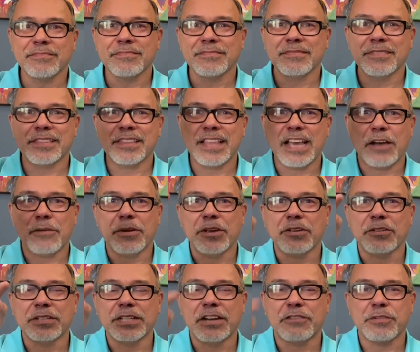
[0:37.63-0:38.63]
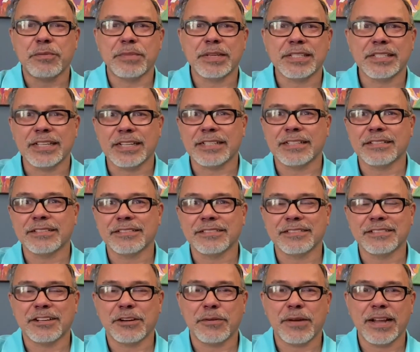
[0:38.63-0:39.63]
That way you'll never miss it.
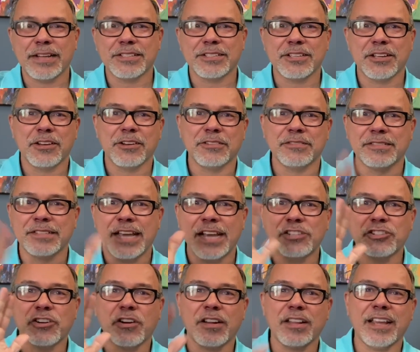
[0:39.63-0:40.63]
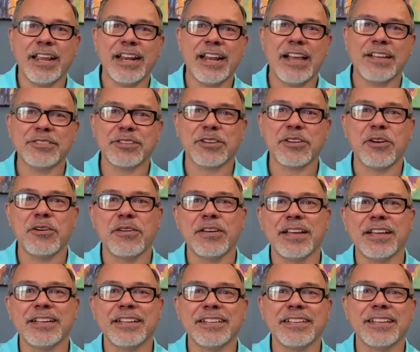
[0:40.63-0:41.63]
All right, so hey Charlene, how's it
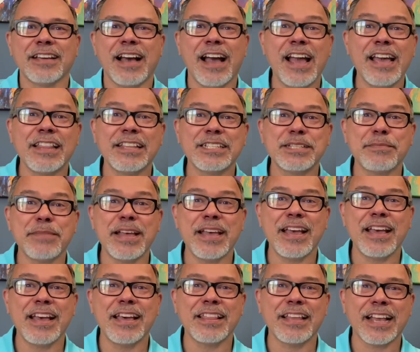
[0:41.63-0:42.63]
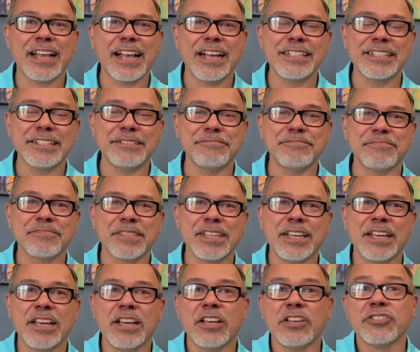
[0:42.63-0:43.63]
going? Hi Elizabeth, hi cousin.
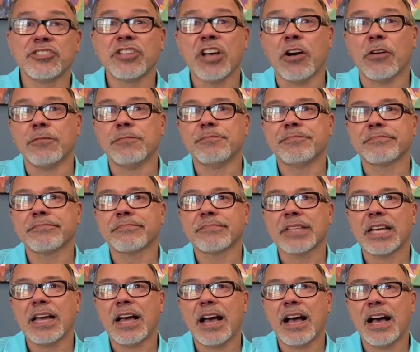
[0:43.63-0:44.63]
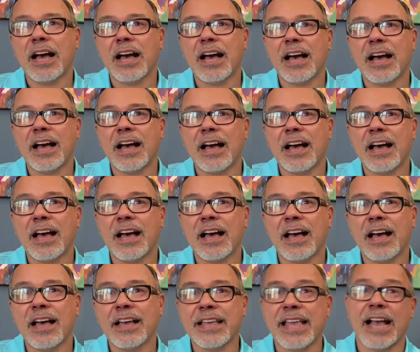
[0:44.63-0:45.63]
So,
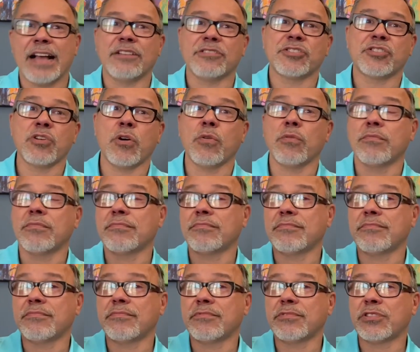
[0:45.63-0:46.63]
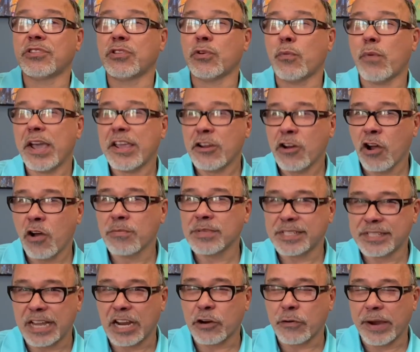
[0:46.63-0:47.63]
so the way your home is
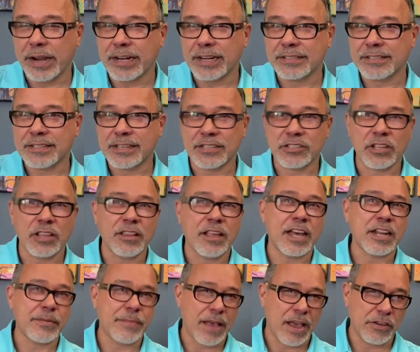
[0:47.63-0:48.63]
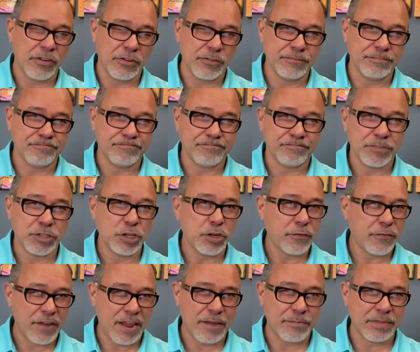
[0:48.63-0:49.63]
decorated says a lot about you, your
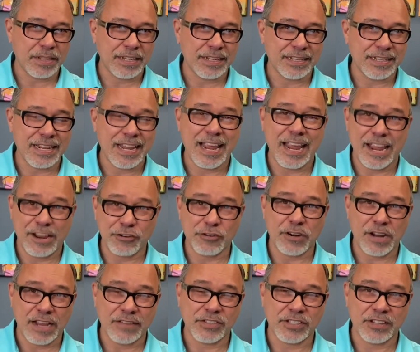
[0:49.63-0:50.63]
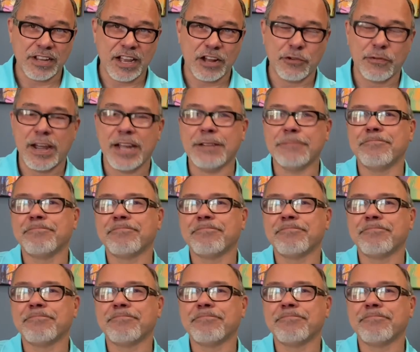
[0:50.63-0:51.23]
family, and your lifestyle, right?